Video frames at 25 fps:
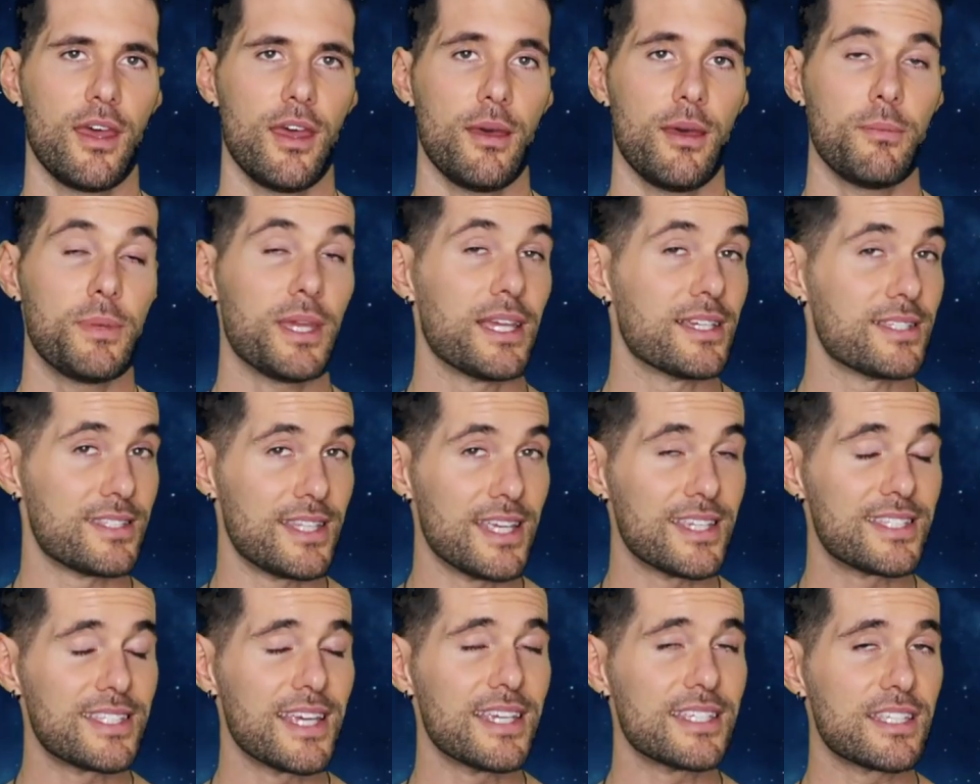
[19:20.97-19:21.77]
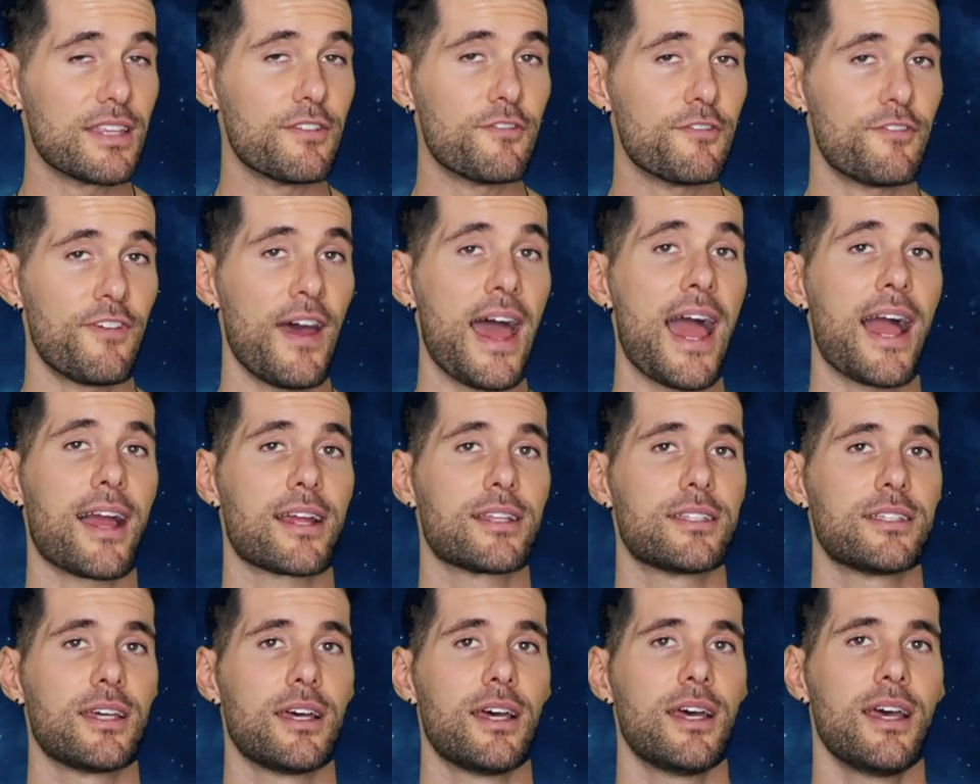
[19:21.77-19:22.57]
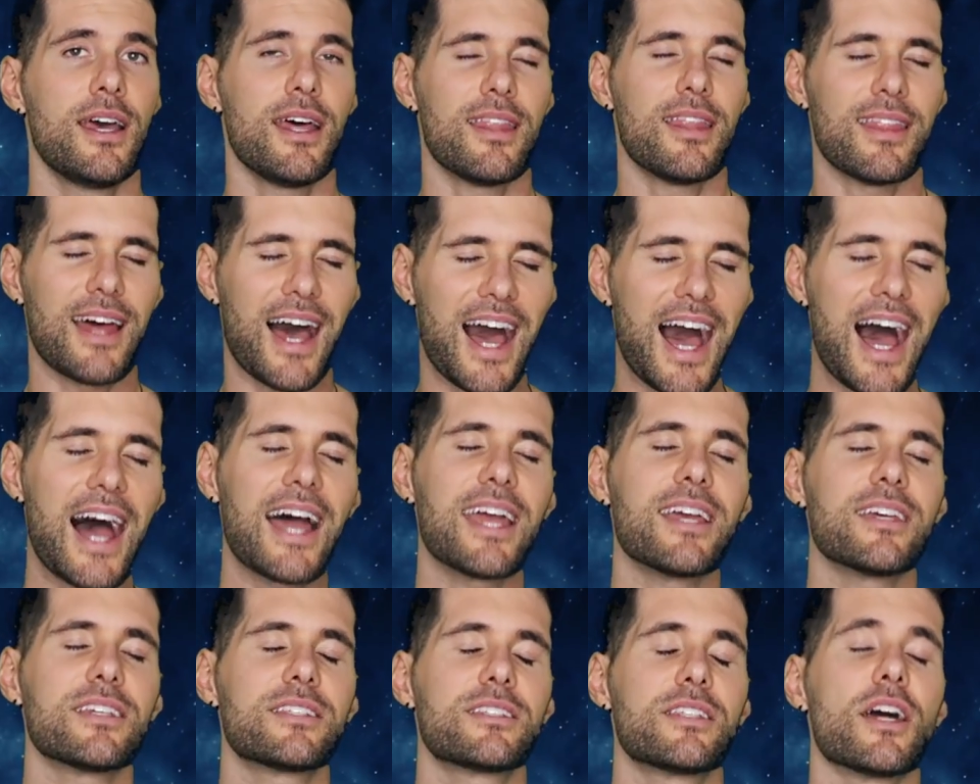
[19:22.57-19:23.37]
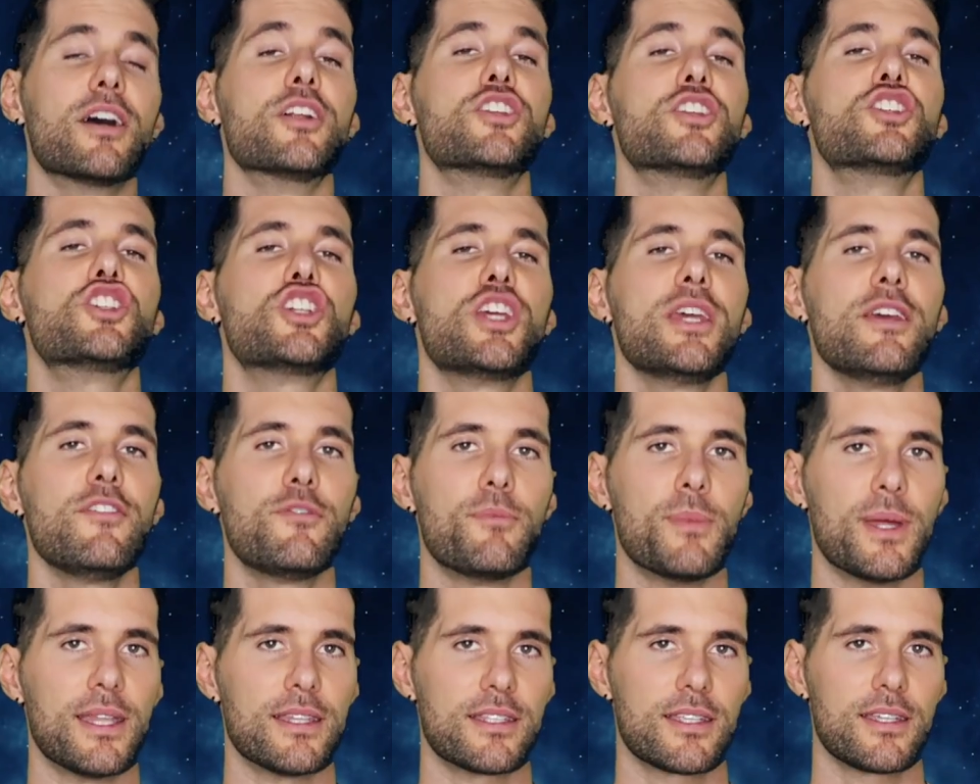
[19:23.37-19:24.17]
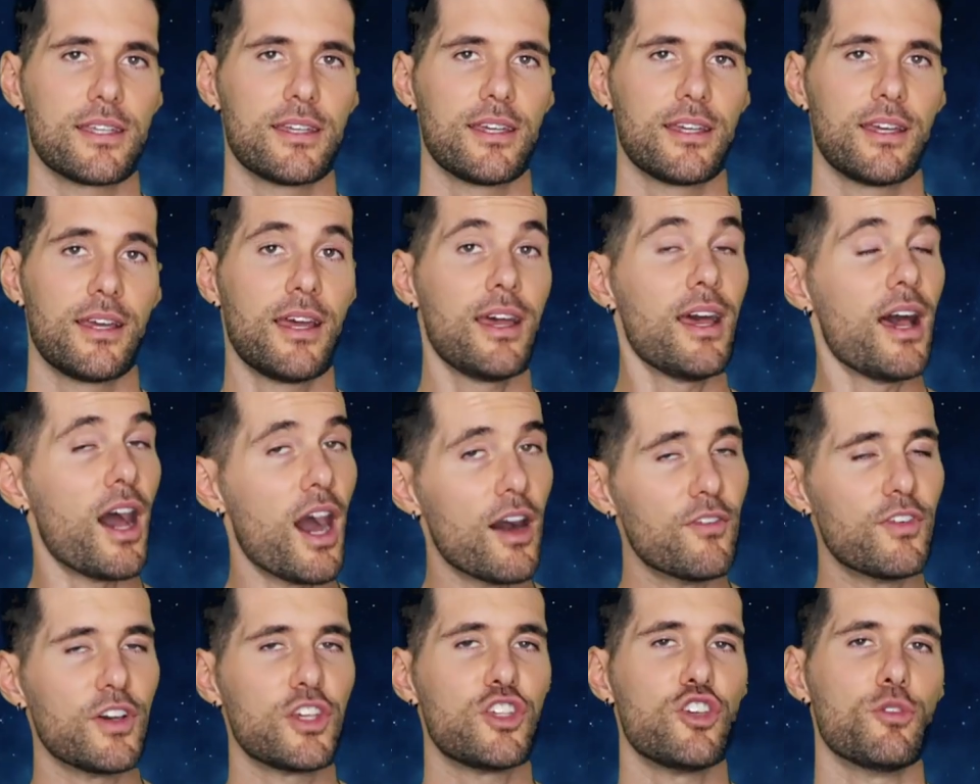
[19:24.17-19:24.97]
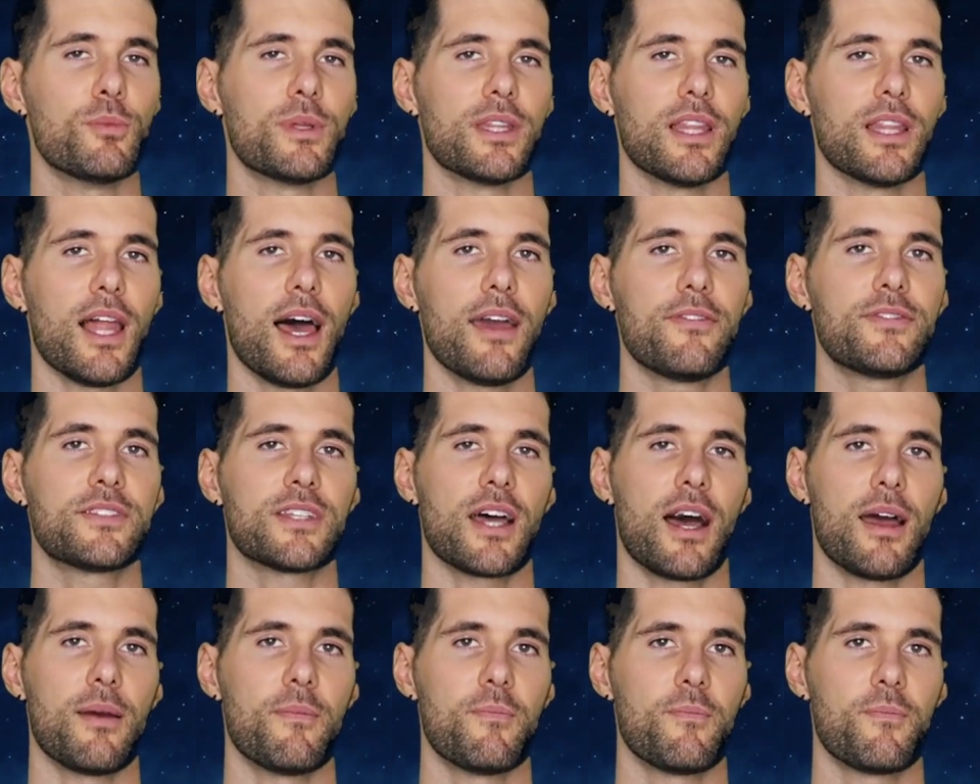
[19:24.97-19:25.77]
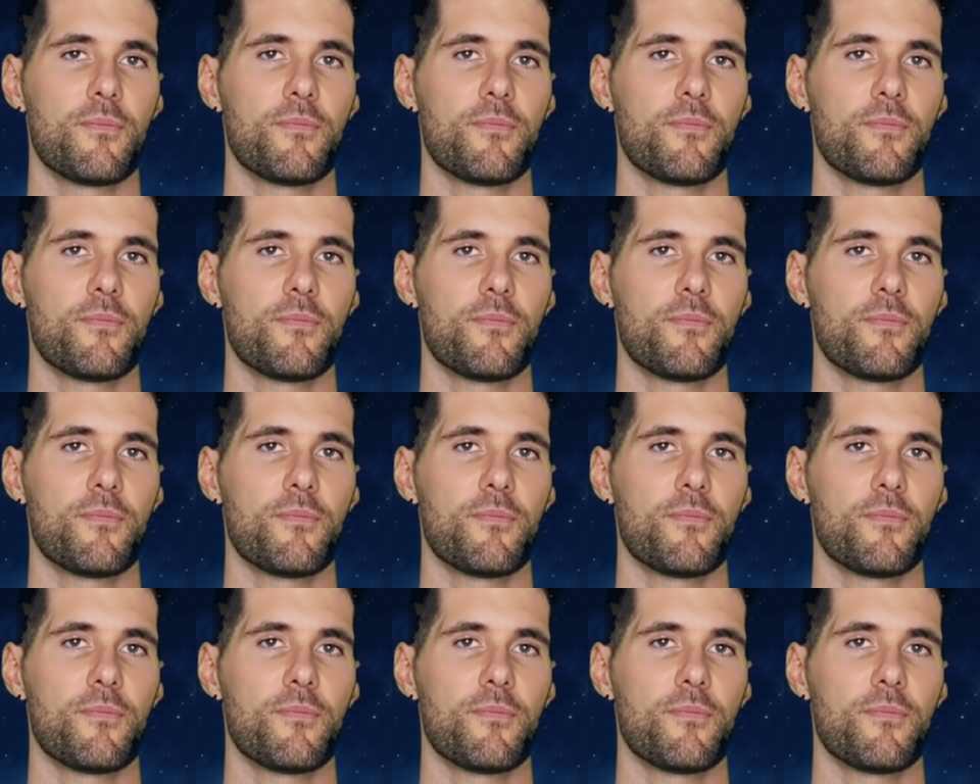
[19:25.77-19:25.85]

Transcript: because this is in fact the highest achievement of a human lifetime